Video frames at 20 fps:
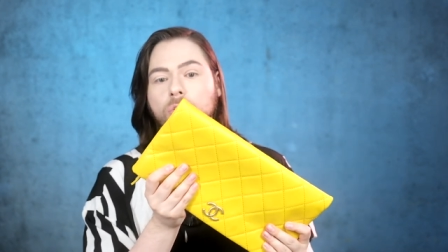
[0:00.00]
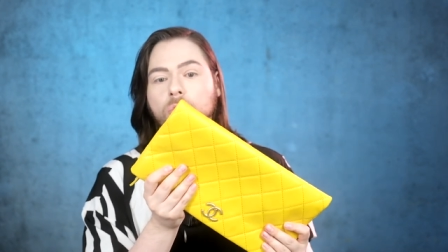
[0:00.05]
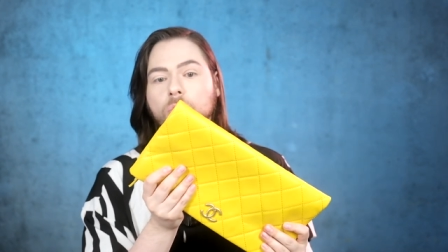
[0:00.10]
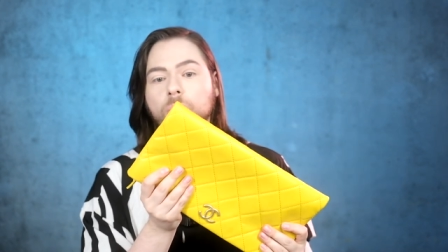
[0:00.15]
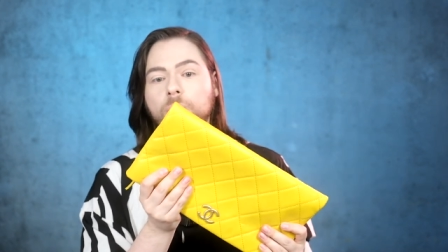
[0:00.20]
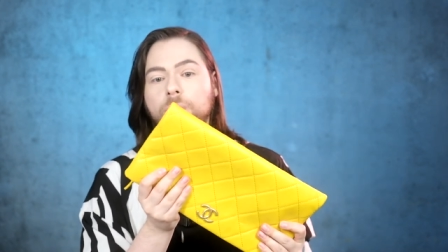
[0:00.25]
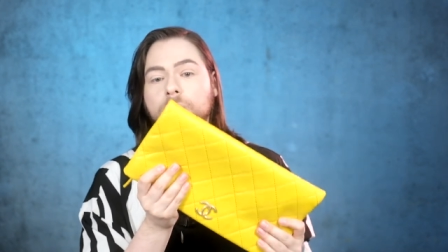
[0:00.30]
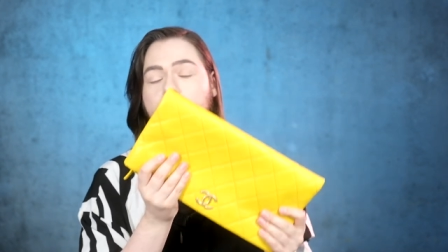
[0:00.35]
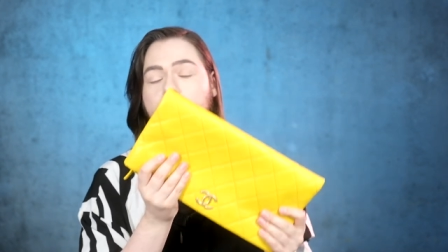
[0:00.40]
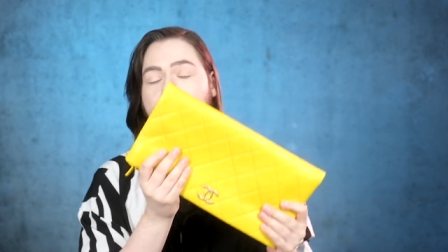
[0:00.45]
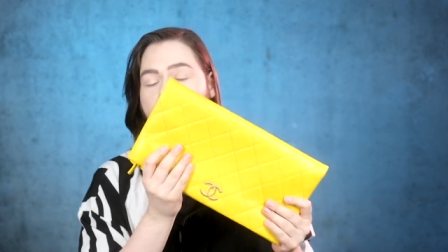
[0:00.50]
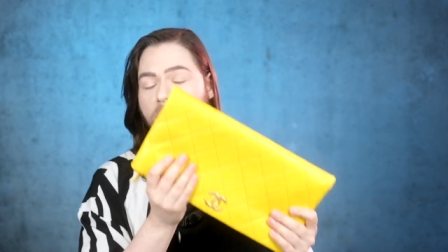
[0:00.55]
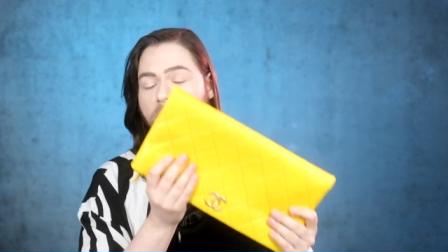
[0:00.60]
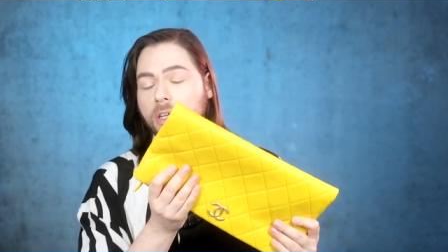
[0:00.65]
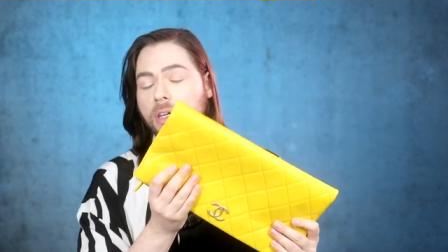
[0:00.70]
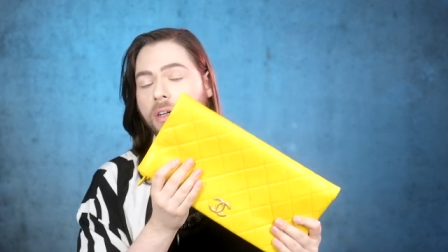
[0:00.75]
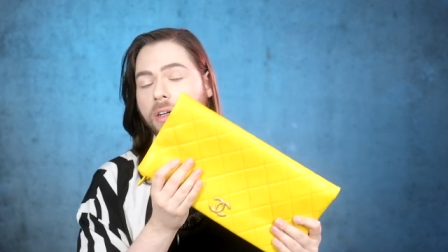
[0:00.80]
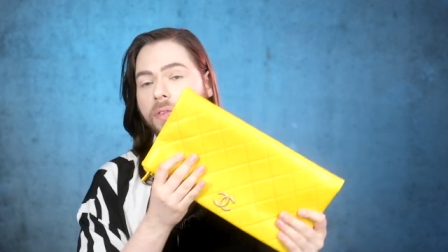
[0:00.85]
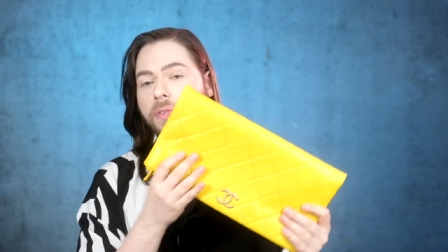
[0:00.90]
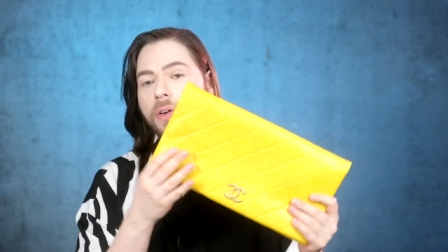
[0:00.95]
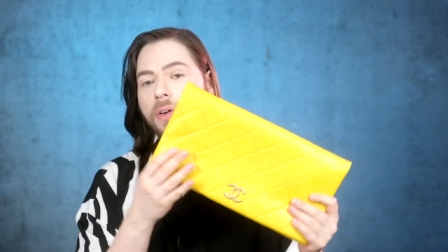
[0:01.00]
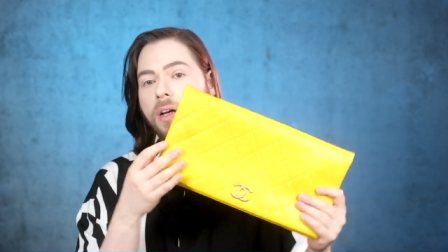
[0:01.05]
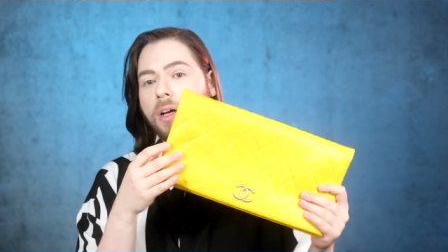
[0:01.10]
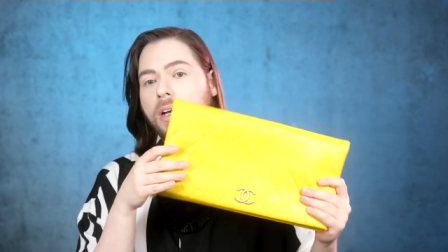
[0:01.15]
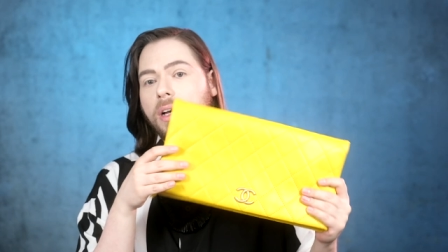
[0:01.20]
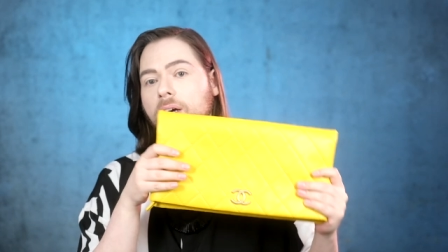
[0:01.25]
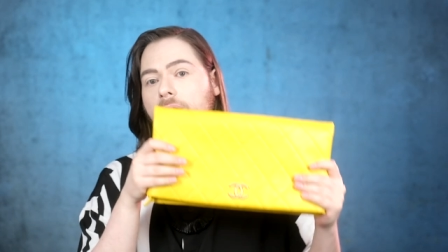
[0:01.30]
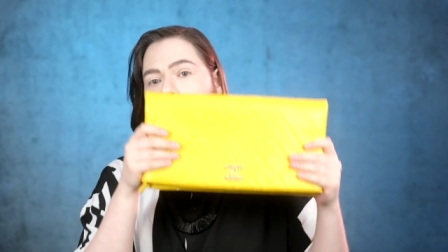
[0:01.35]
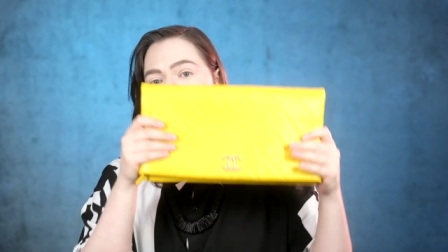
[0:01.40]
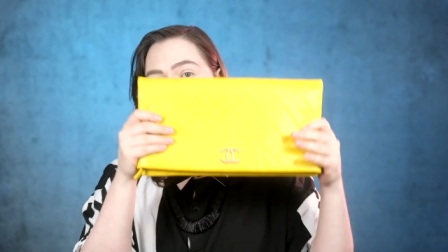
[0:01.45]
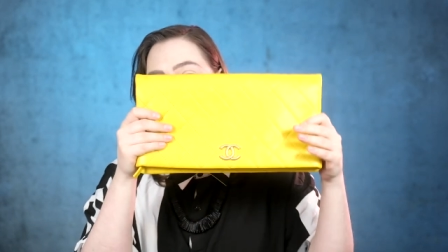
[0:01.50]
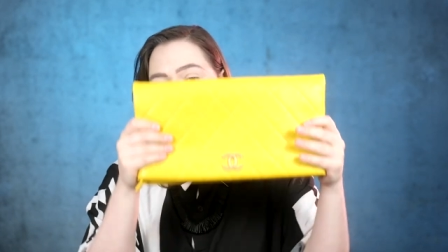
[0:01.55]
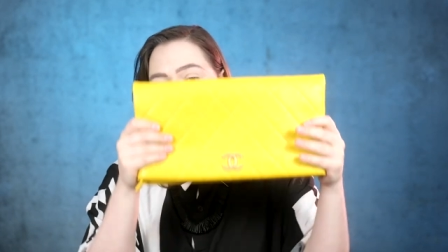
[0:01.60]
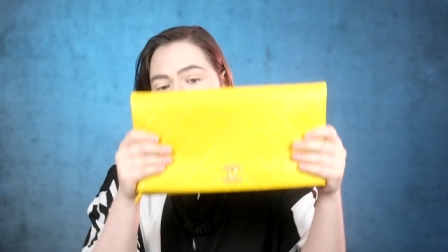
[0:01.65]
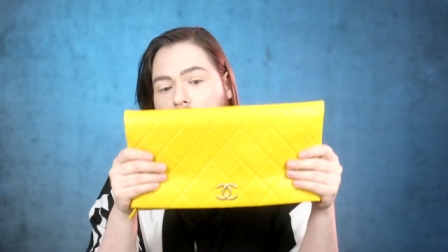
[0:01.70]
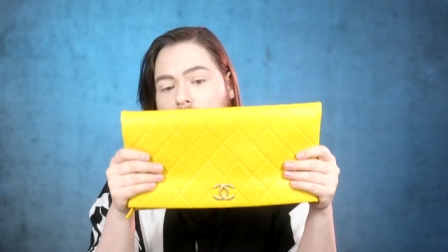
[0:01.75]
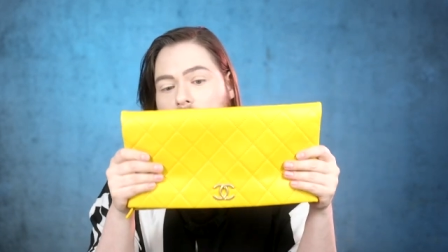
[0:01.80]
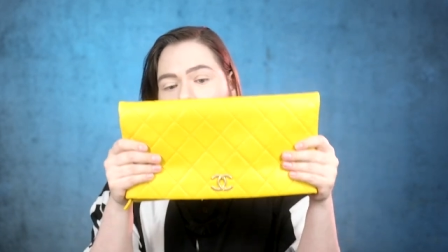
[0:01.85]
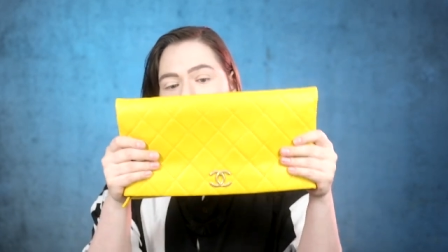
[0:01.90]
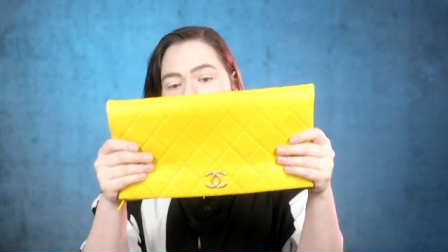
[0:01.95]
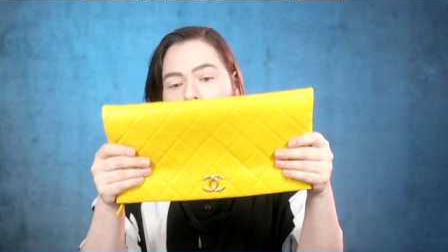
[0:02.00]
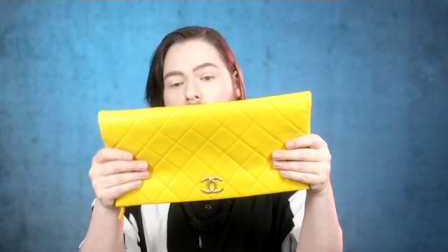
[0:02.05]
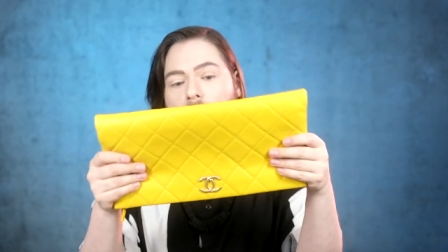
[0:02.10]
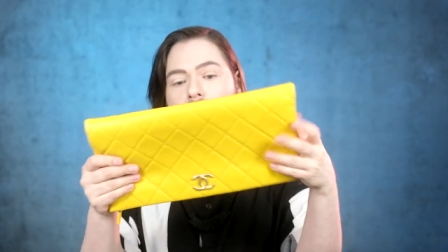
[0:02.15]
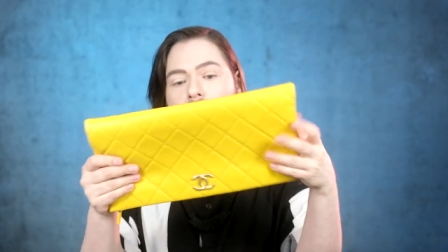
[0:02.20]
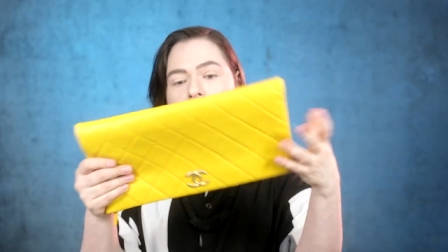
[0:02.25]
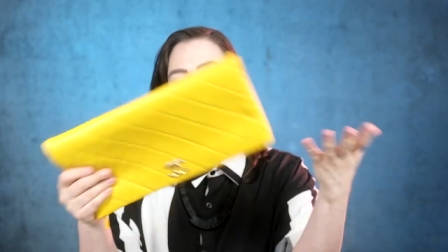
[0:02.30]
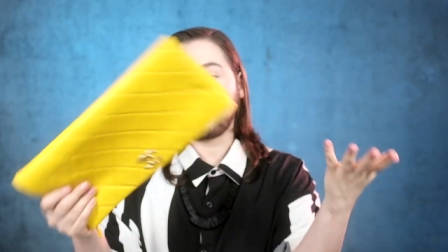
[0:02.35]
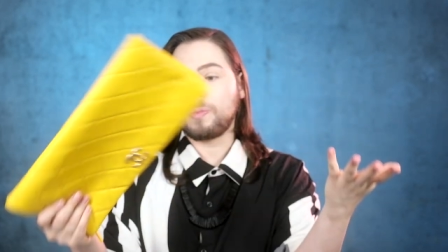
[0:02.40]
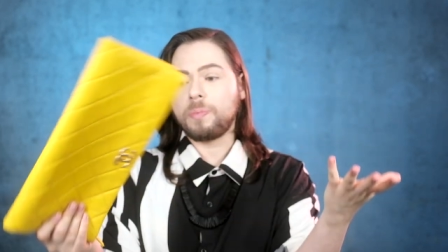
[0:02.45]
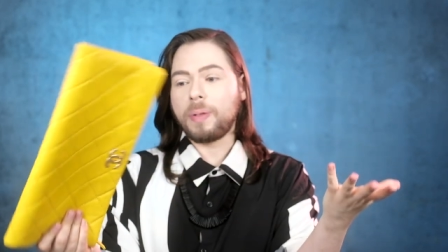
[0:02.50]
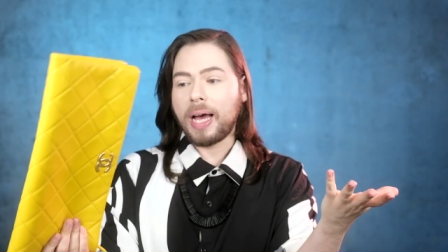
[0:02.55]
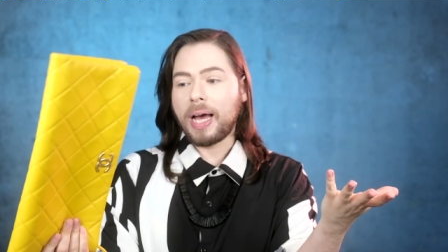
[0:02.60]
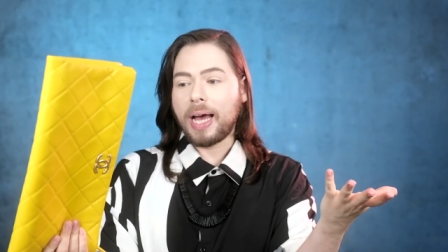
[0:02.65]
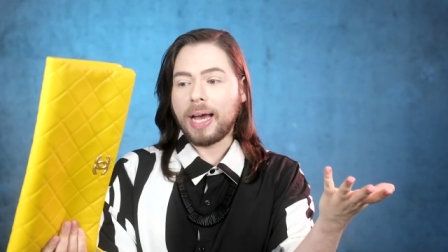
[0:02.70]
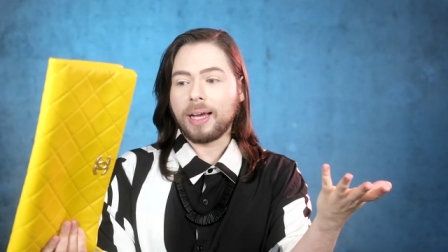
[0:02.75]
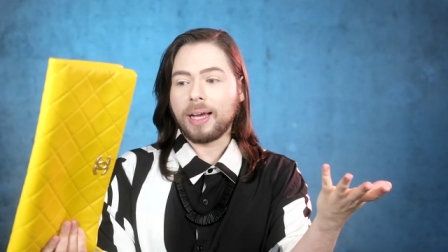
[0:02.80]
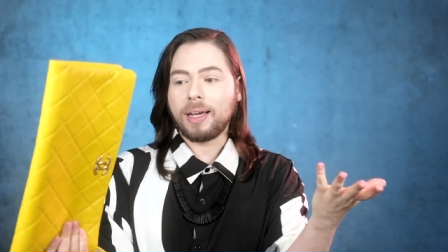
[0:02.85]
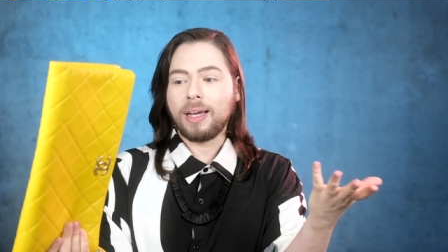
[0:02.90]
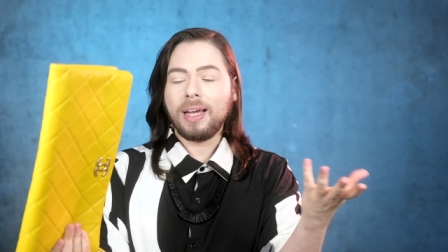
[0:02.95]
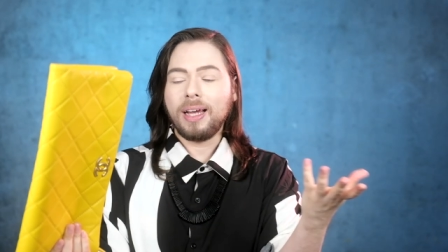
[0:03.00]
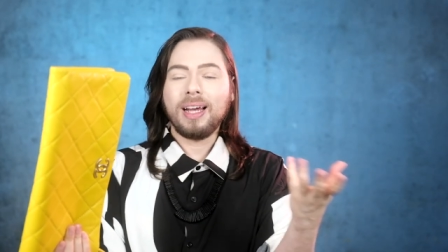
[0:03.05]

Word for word: to preserve uh, the color of this bag